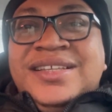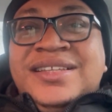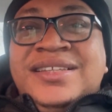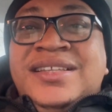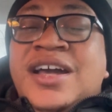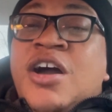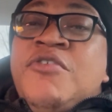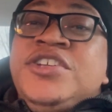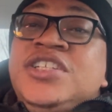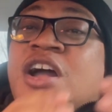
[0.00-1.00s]
the
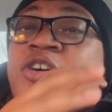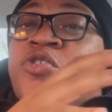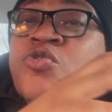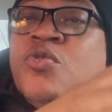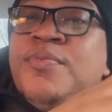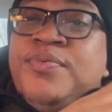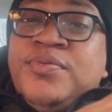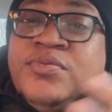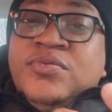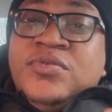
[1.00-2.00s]
original group,
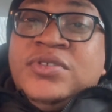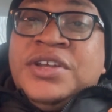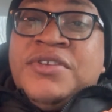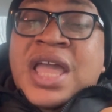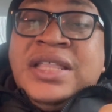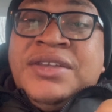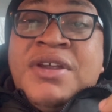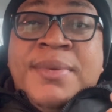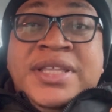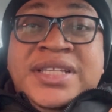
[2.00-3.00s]
the
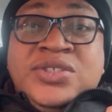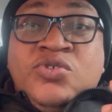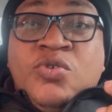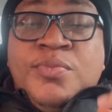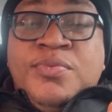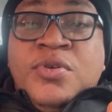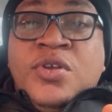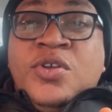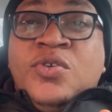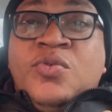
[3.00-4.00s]
Remedies group,
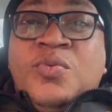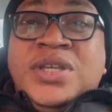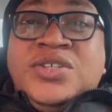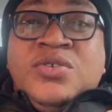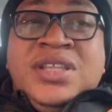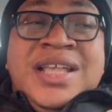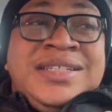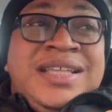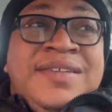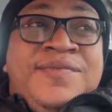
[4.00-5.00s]
which only
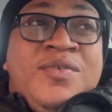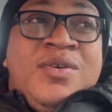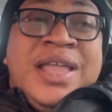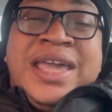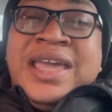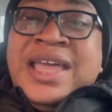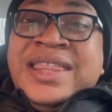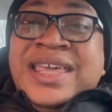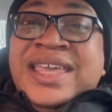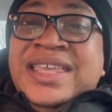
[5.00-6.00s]
lasted for like, I
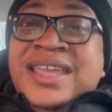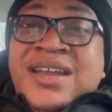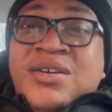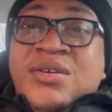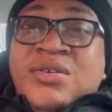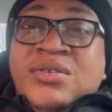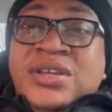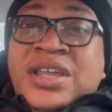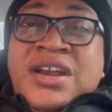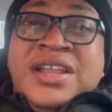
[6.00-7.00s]
think a year or
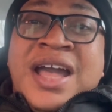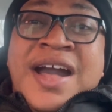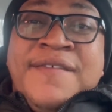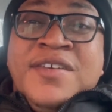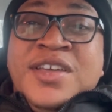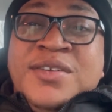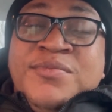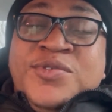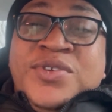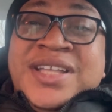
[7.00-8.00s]
a year and a half,
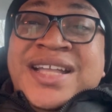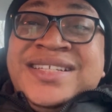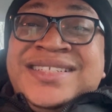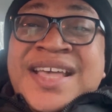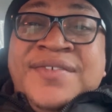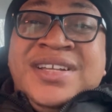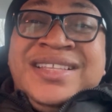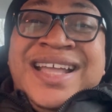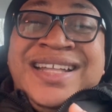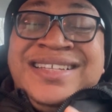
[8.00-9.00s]
between 97
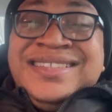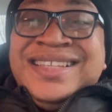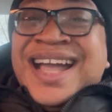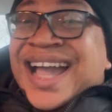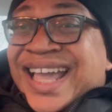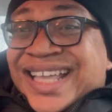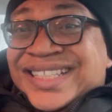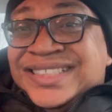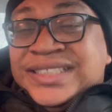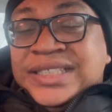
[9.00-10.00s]
and 99,